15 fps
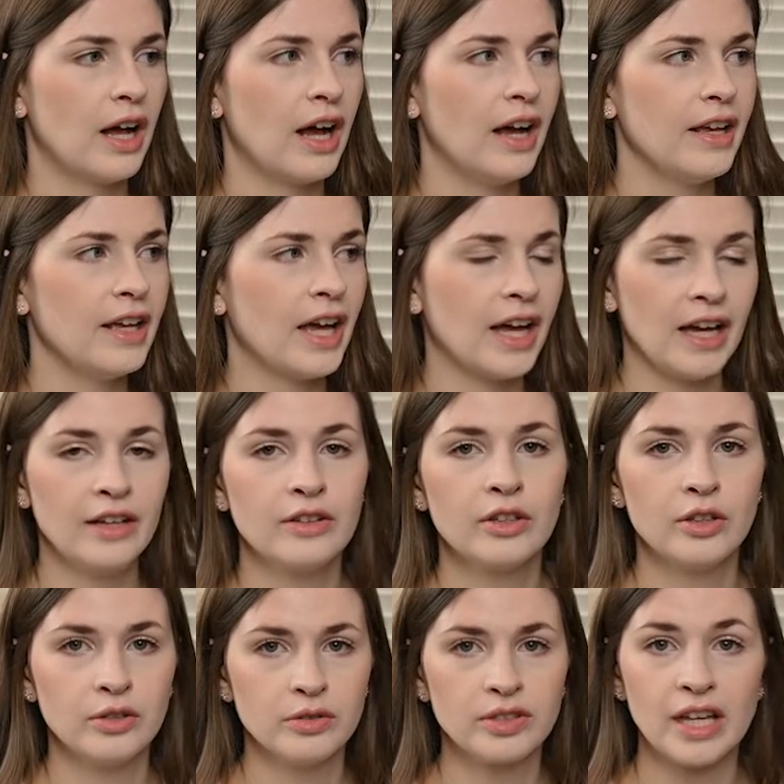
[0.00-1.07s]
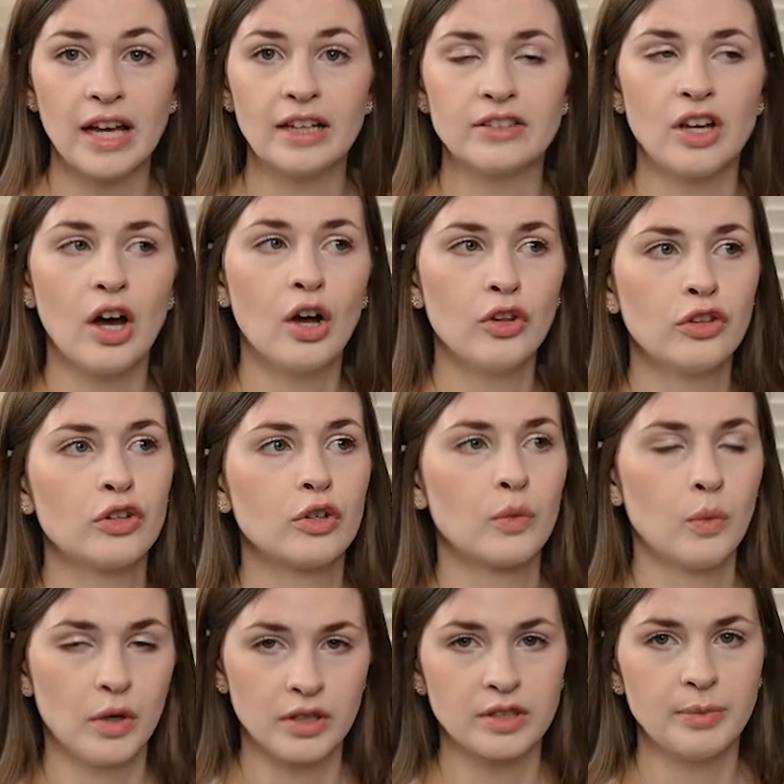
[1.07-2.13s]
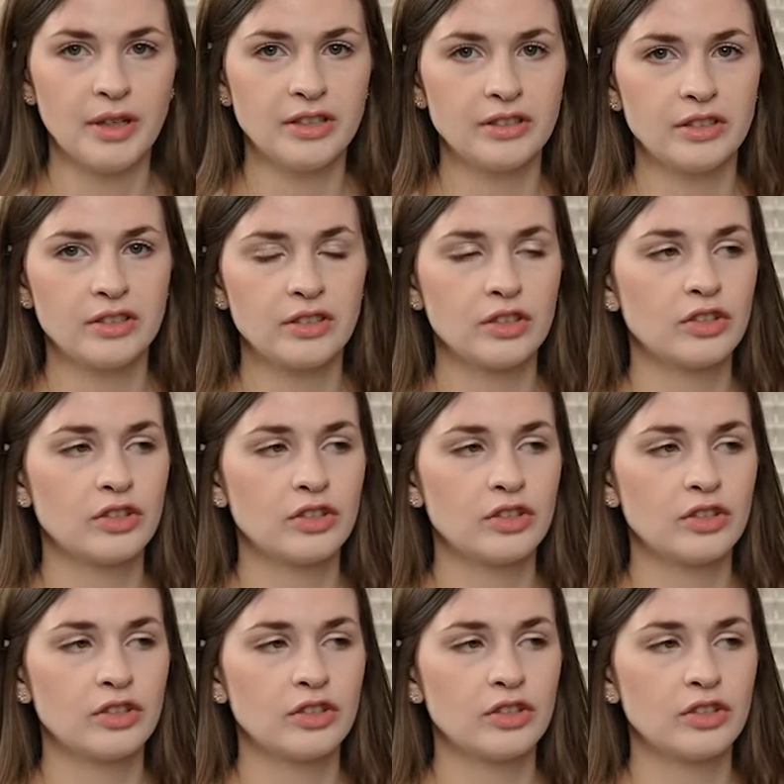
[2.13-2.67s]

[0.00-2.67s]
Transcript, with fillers: I had those as other workspaces,